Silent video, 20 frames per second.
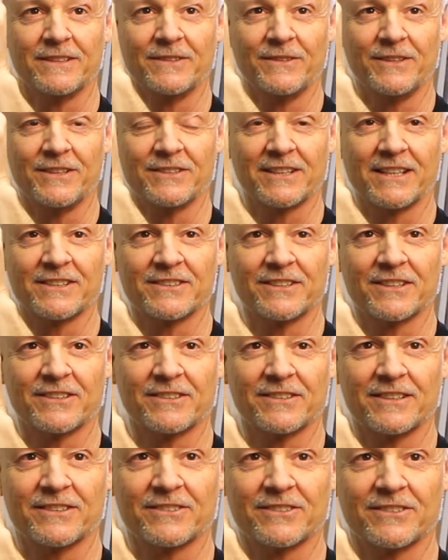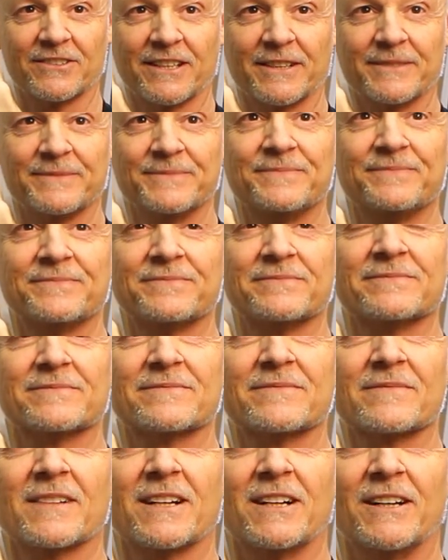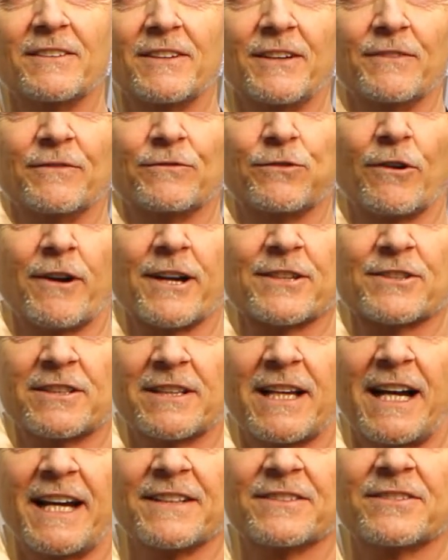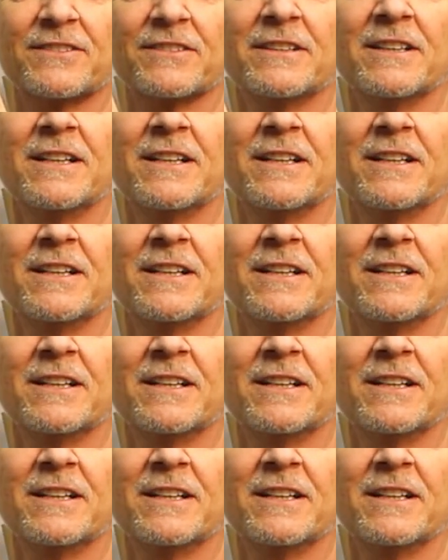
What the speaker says: these lights here. These are fluorescent lights.